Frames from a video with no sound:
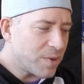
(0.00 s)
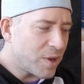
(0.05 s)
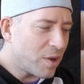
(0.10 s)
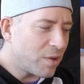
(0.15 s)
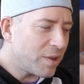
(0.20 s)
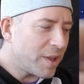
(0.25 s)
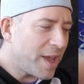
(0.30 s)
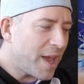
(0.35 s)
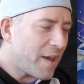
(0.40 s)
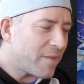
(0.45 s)
We
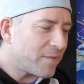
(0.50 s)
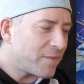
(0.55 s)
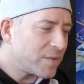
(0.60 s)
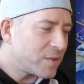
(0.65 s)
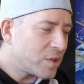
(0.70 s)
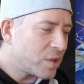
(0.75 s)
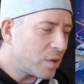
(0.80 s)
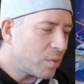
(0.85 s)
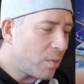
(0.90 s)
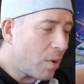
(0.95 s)
only have,
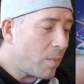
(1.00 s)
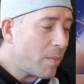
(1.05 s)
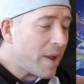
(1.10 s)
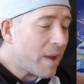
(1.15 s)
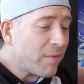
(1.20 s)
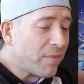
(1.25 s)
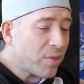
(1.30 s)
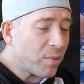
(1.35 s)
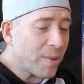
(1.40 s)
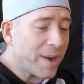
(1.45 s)
well, we
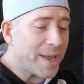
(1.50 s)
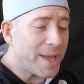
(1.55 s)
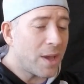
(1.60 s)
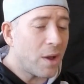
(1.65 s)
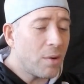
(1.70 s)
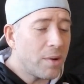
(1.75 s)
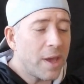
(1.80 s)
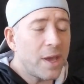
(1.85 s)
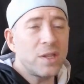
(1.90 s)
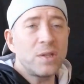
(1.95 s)
have 3.
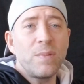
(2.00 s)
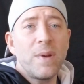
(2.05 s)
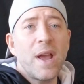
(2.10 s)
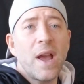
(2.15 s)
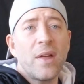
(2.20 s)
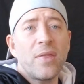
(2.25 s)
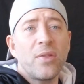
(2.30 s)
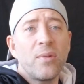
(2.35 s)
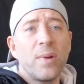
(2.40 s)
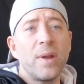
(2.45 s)
Okay, so we
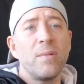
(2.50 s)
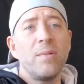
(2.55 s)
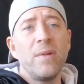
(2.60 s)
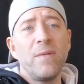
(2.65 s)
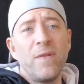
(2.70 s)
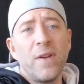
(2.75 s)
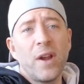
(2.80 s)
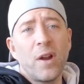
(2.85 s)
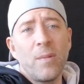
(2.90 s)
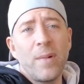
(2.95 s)
got 3. We
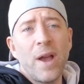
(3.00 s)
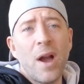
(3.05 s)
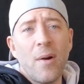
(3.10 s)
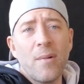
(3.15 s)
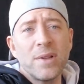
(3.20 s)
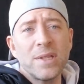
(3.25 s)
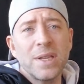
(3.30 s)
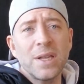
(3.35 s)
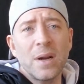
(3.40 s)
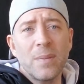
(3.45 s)
figure we
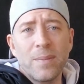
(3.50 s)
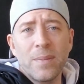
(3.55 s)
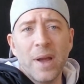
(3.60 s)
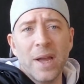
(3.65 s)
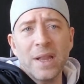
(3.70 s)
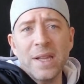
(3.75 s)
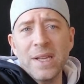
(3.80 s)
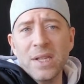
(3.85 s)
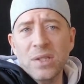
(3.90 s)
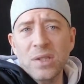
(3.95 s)
always get
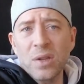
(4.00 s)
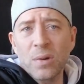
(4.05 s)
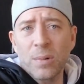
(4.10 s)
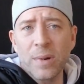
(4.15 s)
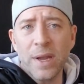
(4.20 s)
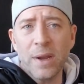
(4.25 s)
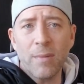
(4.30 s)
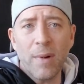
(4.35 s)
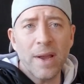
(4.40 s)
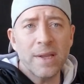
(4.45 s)
at least
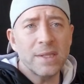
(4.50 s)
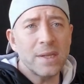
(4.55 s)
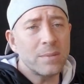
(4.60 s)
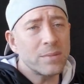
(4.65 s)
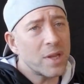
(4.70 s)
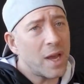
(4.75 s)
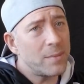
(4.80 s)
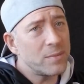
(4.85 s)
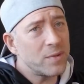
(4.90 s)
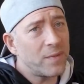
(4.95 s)
3, right?
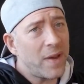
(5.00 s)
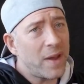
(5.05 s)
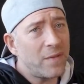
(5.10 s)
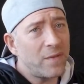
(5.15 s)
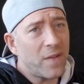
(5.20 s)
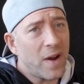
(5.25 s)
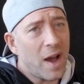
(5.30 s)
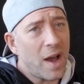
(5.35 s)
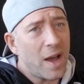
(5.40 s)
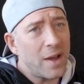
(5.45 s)
Sometimes we've
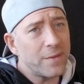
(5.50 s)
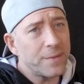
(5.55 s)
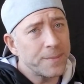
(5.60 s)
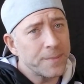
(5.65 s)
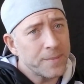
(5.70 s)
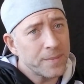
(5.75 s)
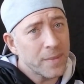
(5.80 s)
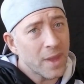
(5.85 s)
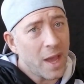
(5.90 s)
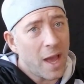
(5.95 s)
had 5.
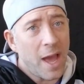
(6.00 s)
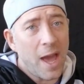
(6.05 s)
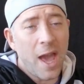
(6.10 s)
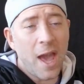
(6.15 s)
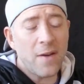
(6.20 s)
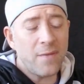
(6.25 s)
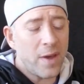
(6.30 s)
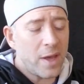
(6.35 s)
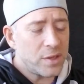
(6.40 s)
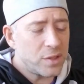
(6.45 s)
I
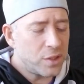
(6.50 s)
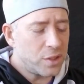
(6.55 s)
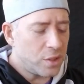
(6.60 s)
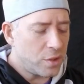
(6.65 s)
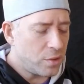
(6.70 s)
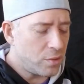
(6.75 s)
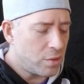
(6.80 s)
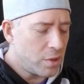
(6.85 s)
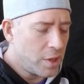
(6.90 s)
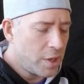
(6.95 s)
have had 2.